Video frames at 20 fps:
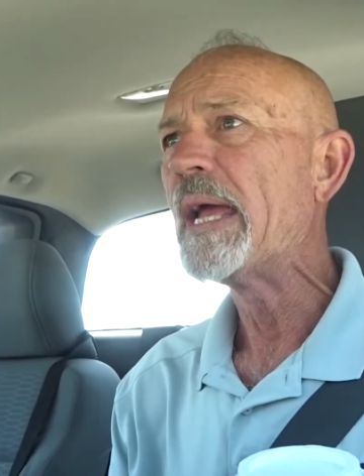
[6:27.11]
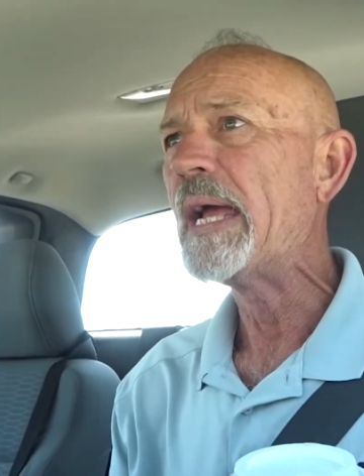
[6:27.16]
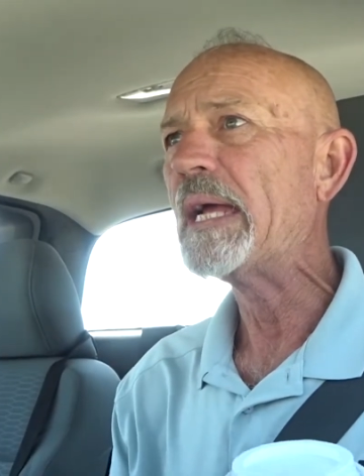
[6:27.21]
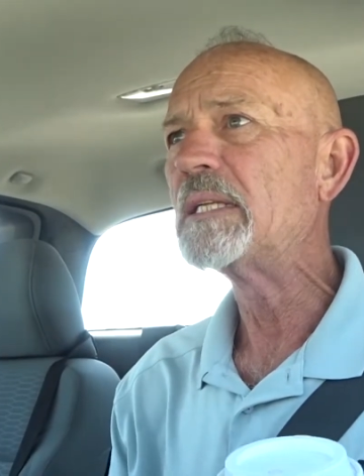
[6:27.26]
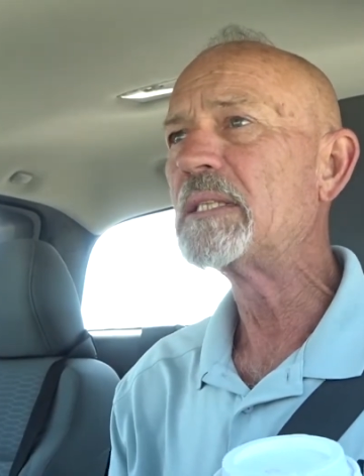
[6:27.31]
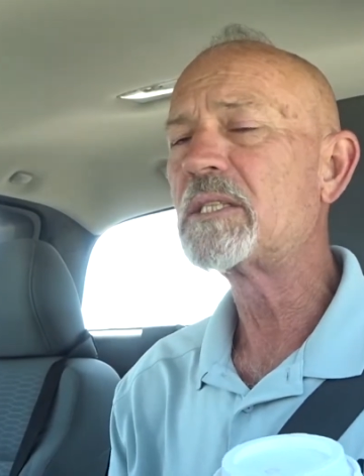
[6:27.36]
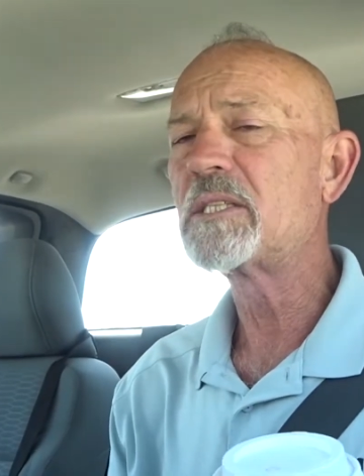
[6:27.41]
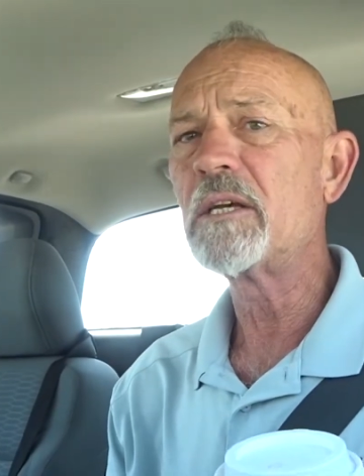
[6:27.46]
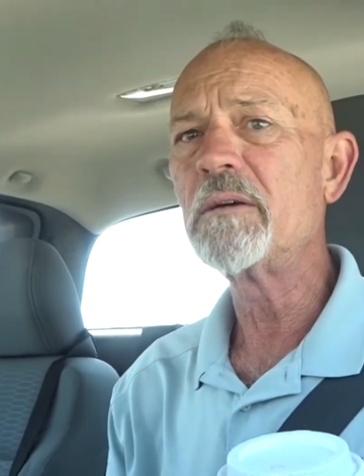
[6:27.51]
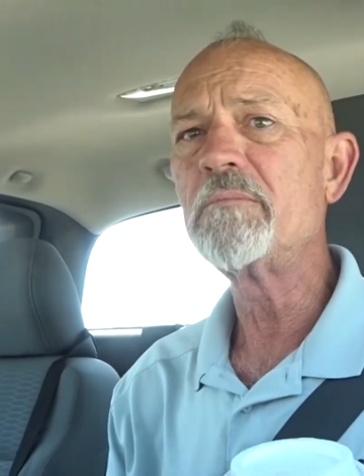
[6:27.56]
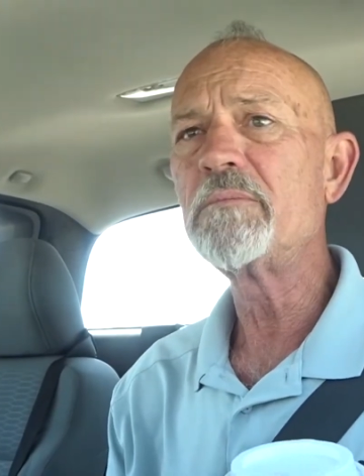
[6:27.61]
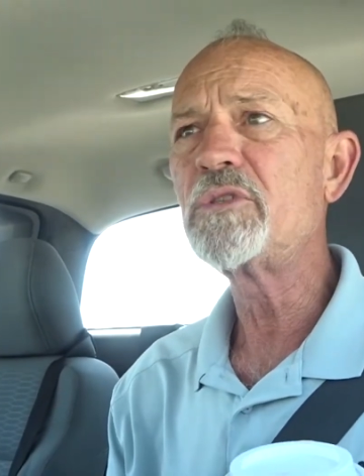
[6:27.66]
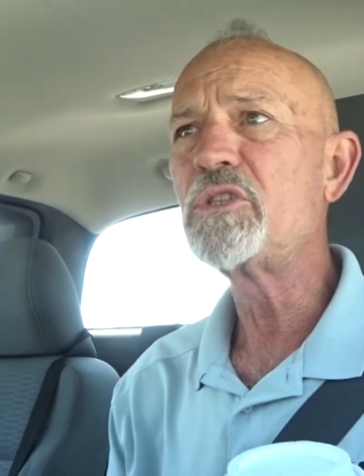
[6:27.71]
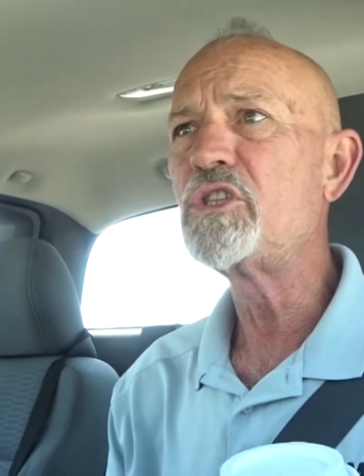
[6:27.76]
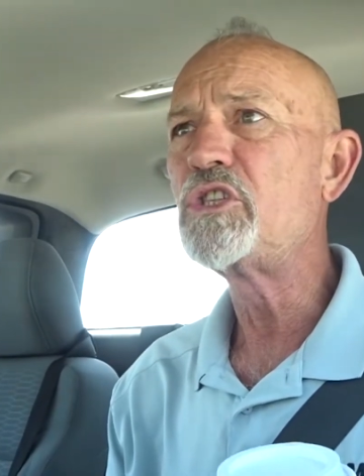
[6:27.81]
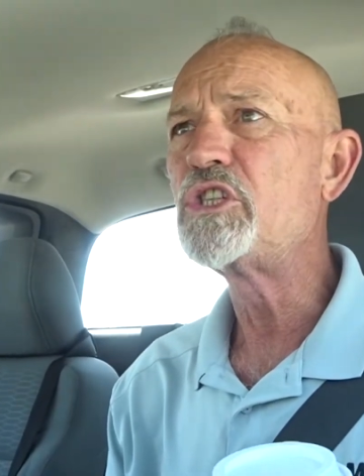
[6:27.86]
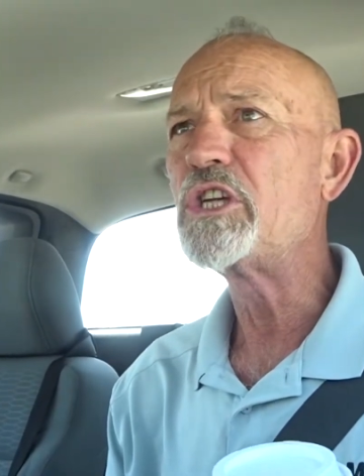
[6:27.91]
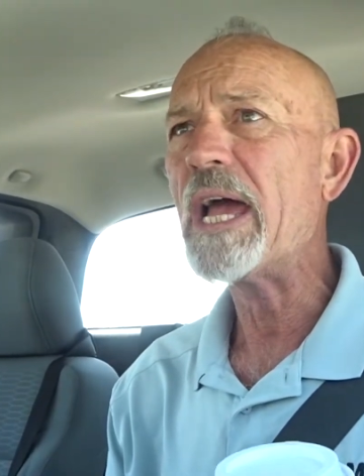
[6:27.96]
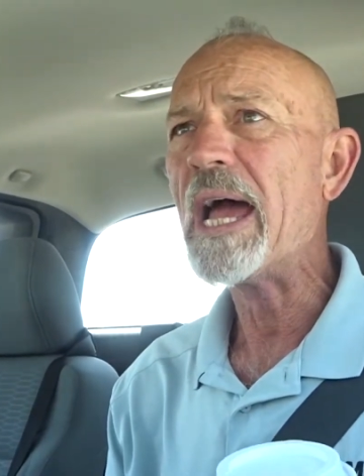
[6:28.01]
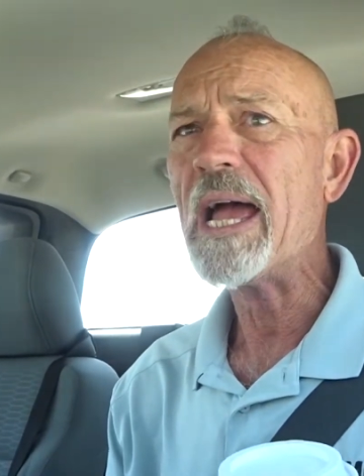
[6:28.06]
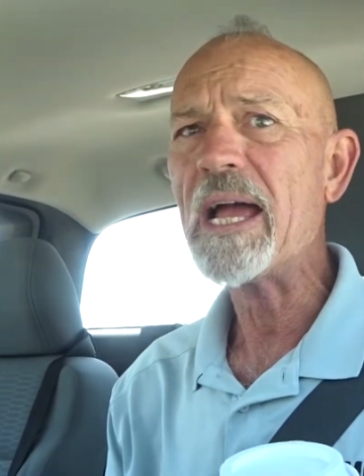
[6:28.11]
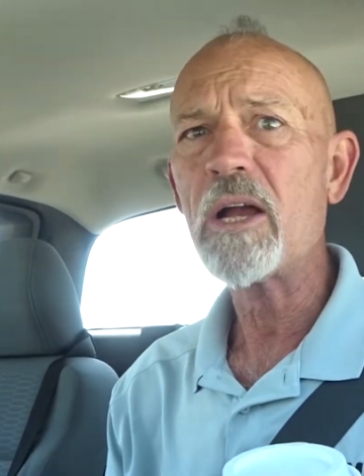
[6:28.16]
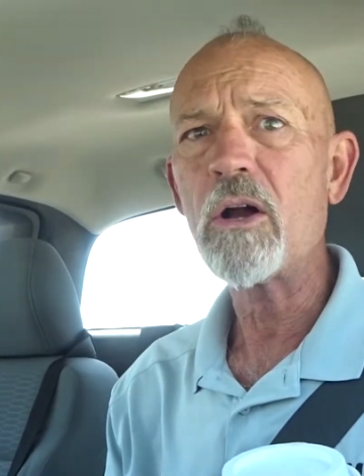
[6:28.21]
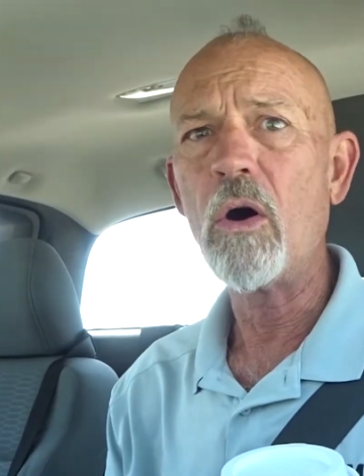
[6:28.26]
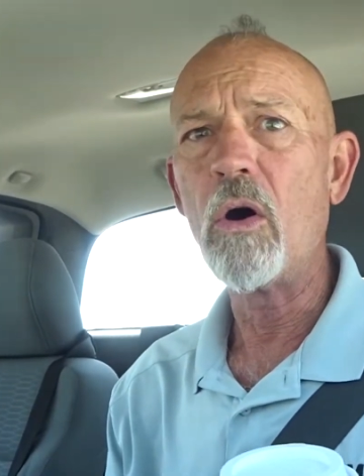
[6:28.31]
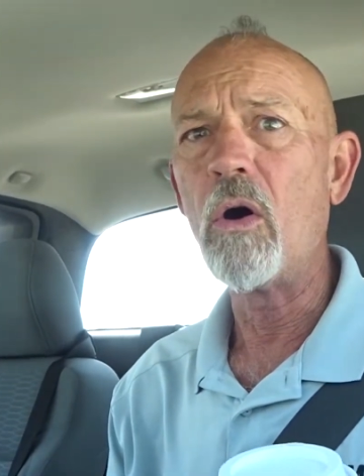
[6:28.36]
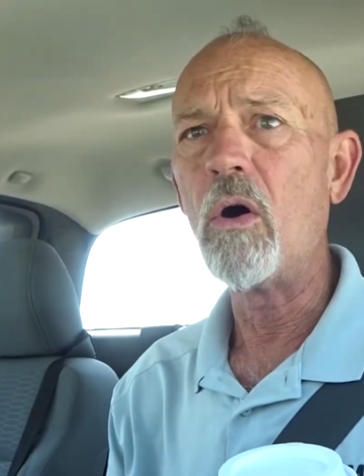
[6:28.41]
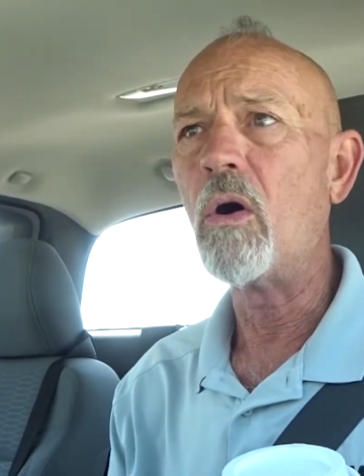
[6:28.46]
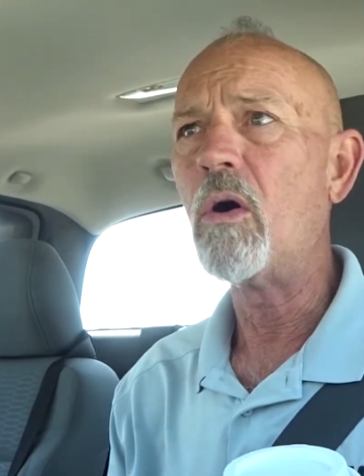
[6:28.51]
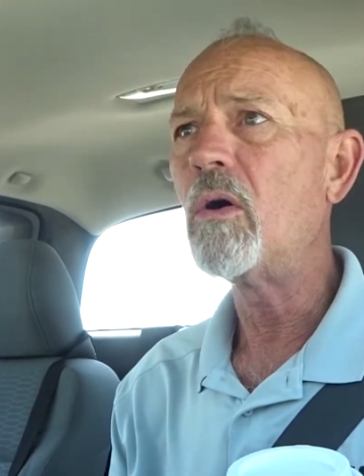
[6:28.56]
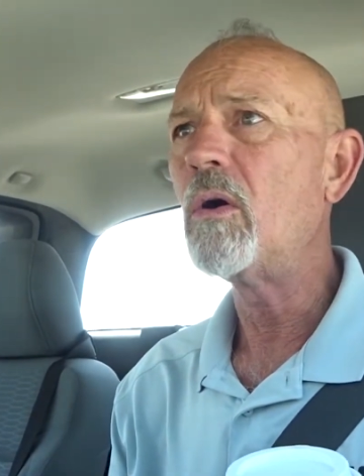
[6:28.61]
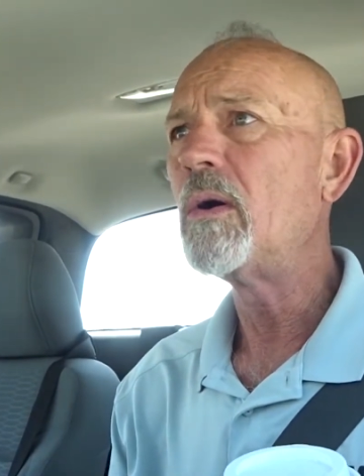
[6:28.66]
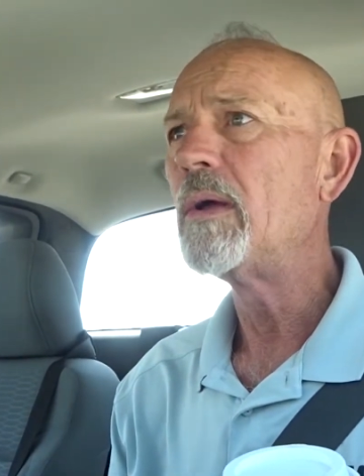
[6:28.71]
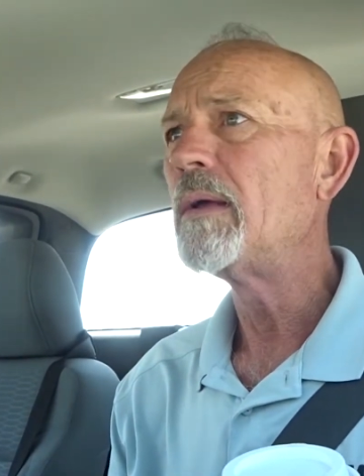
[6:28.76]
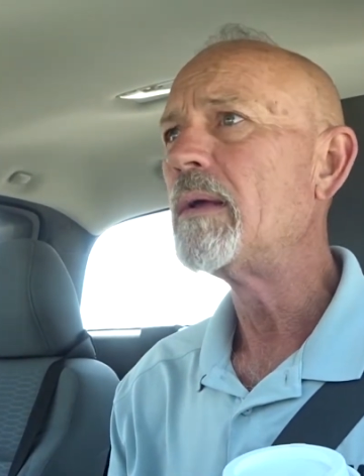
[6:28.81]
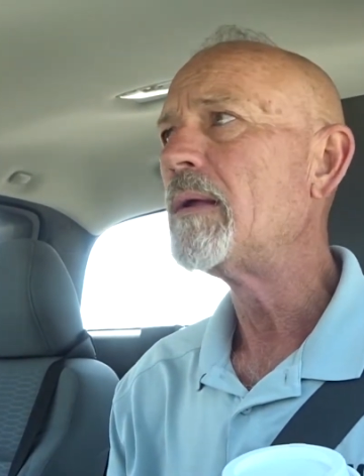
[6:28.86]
and some jackhole